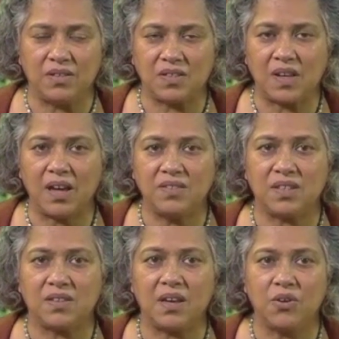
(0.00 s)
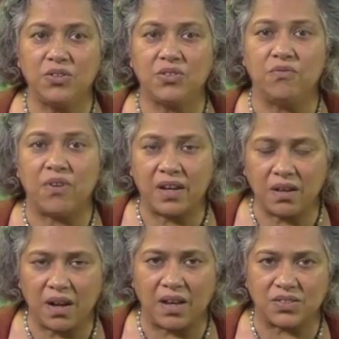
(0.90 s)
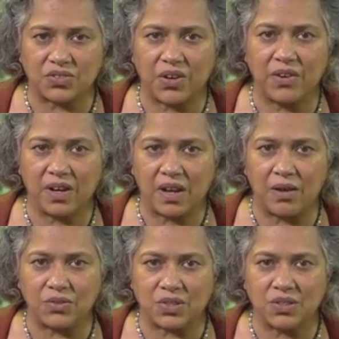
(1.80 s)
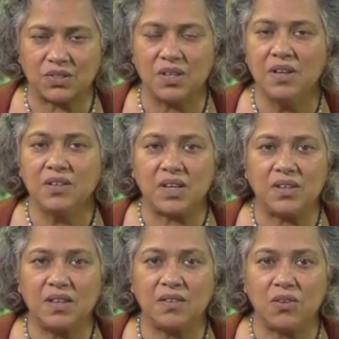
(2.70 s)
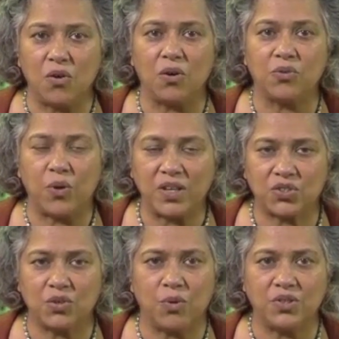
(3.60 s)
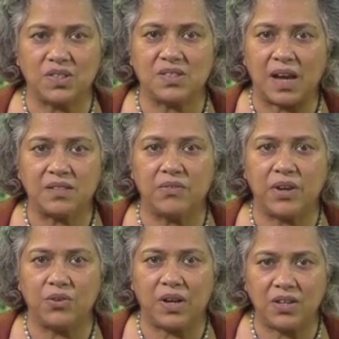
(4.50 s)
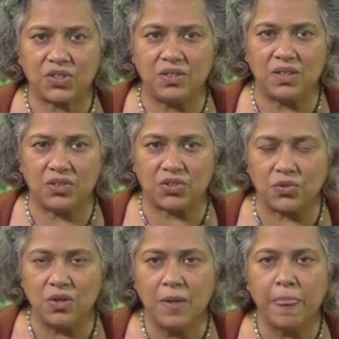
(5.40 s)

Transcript: decides that they're going to recognize the Sharia councils, because I think your question was is tighter regulation the issue?